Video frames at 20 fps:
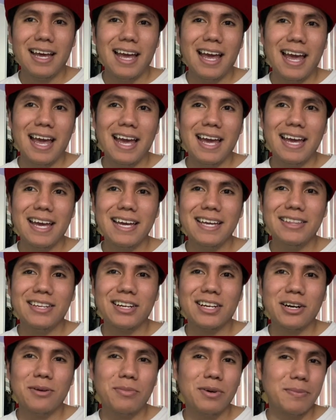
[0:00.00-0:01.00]
And they're
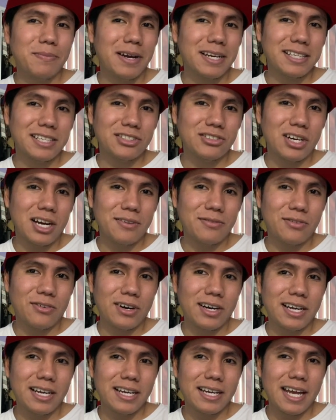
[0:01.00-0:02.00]
gonna bring back the
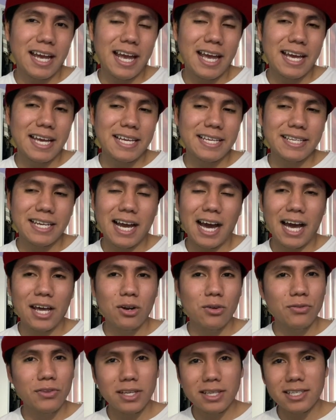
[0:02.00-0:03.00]
Giraffrag, and I
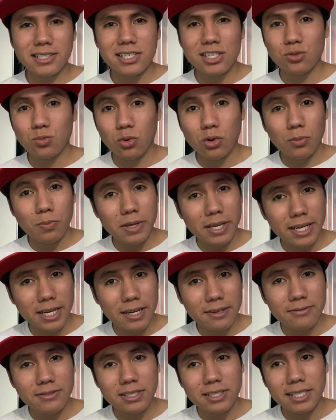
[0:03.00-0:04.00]
don't think this will be
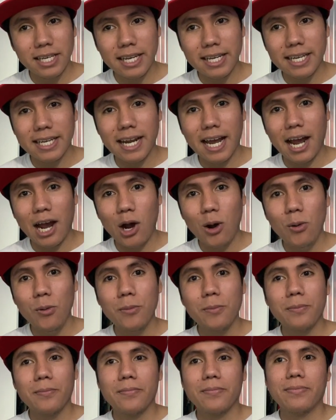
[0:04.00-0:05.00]
enough to take it
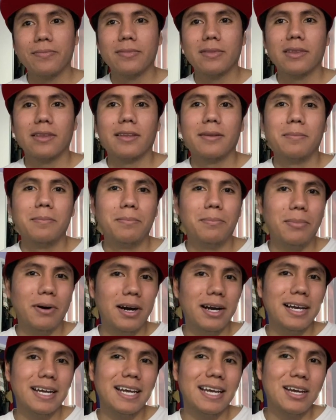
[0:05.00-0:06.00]
out,
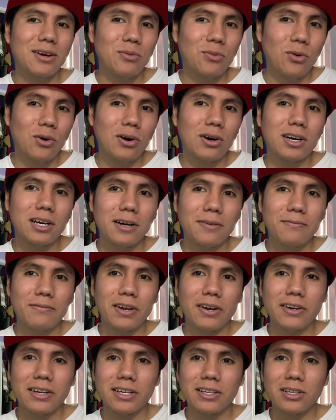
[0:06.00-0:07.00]
but it will come
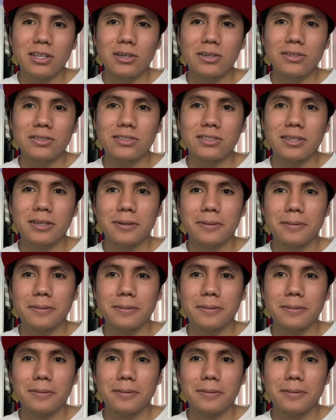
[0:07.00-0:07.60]
very close.